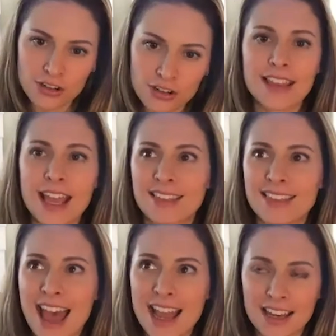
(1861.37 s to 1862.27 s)
fact,
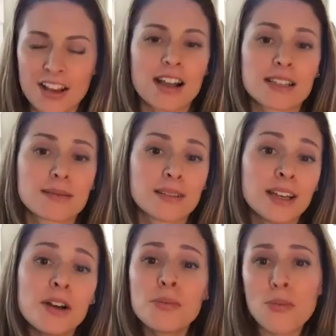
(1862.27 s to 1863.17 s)
that can cause
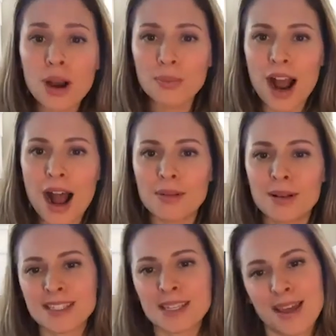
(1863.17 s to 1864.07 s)
more
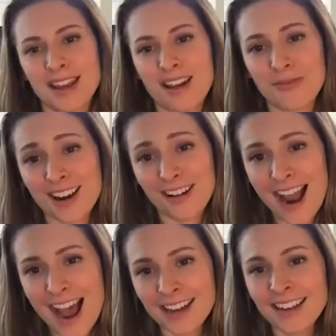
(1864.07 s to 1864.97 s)
problems depending on where you're
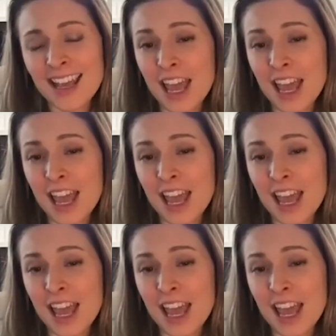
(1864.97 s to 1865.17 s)
at.